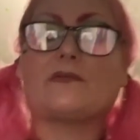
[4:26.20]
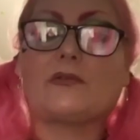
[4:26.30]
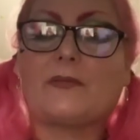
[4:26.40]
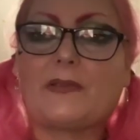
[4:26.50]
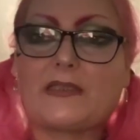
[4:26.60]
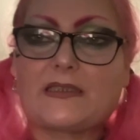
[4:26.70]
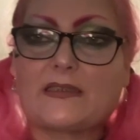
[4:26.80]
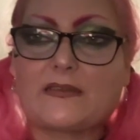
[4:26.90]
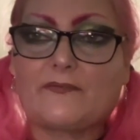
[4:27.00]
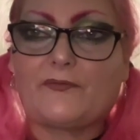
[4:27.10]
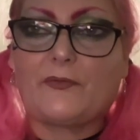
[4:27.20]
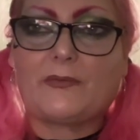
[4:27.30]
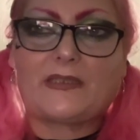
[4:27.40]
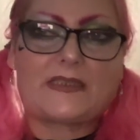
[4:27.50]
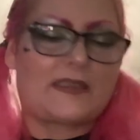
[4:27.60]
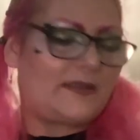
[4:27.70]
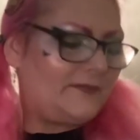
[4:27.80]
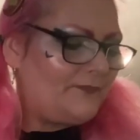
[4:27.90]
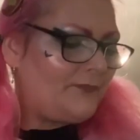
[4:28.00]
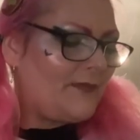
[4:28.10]
want to be assistant for me today.
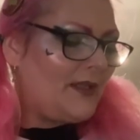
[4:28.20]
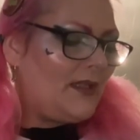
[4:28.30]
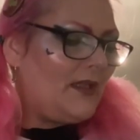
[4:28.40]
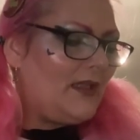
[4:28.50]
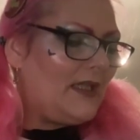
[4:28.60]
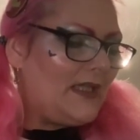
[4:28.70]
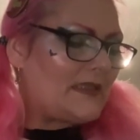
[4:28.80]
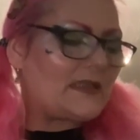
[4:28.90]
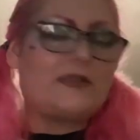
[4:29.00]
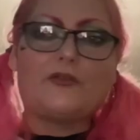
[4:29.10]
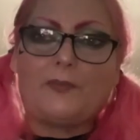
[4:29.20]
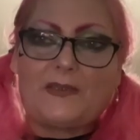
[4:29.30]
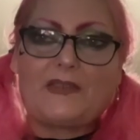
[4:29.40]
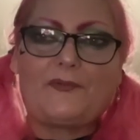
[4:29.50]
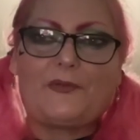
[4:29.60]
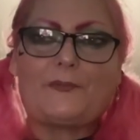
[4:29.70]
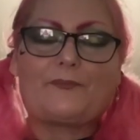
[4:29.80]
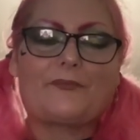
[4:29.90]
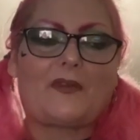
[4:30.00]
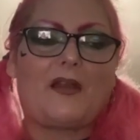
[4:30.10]
It's a little bit different.
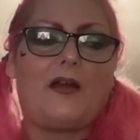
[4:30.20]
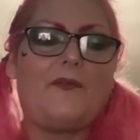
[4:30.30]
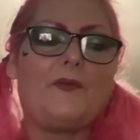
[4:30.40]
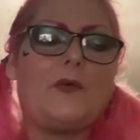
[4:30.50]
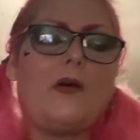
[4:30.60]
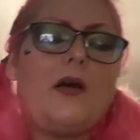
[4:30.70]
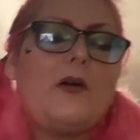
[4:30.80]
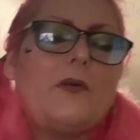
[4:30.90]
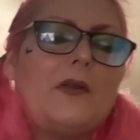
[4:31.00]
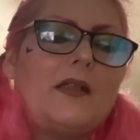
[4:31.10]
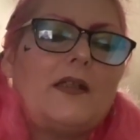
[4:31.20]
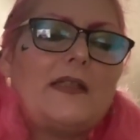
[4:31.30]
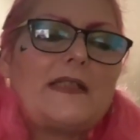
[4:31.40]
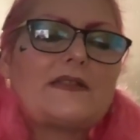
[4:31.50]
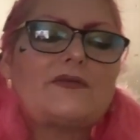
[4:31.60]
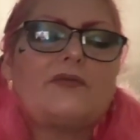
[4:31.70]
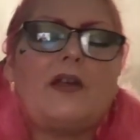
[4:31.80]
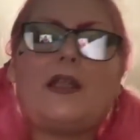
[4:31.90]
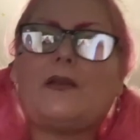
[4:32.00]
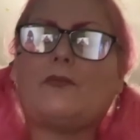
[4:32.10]
I thought, oh, that's all
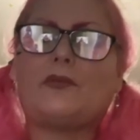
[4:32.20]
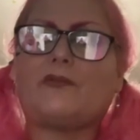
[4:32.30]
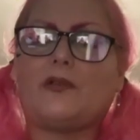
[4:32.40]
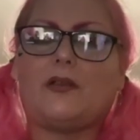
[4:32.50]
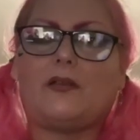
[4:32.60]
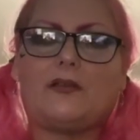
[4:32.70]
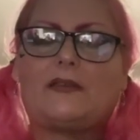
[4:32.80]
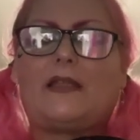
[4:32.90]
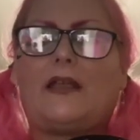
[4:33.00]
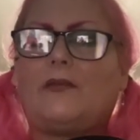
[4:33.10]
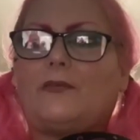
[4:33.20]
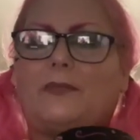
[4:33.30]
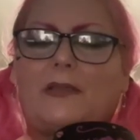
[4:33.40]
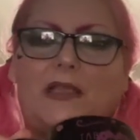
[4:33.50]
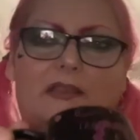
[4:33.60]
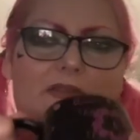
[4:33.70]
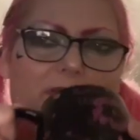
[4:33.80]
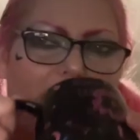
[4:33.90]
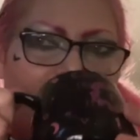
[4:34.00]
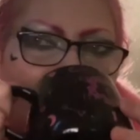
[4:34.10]
right, we've got that, would be able to do it.